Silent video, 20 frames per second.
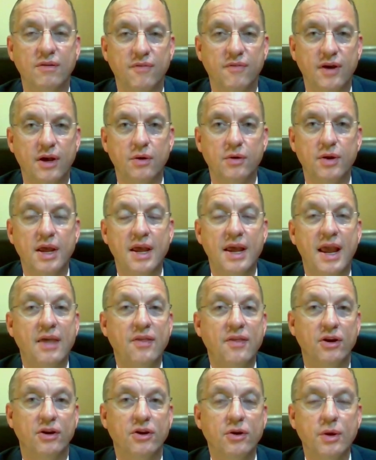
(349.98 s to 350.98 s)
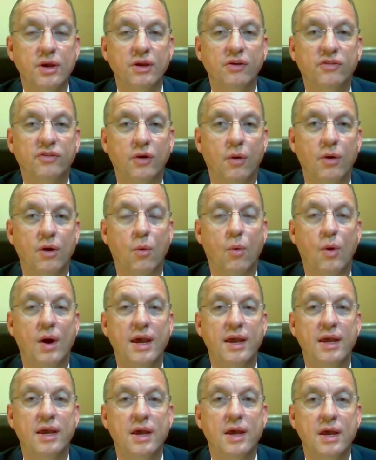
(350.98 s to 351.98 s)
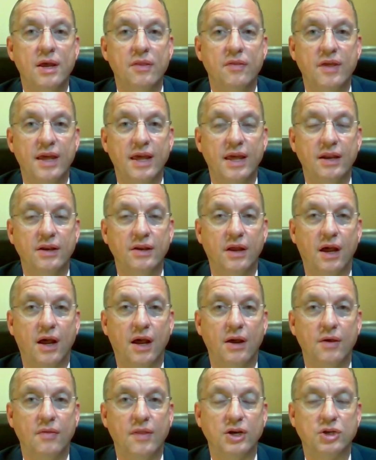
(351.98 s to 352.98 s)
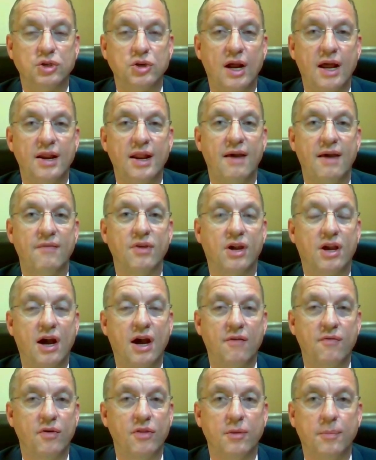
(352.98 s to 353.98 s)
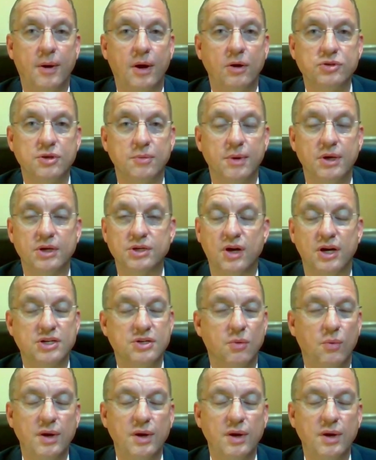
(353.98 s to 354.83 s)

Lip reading: to vote, and they're doing so in a way that they're trying to have the cover of the Postal Administration,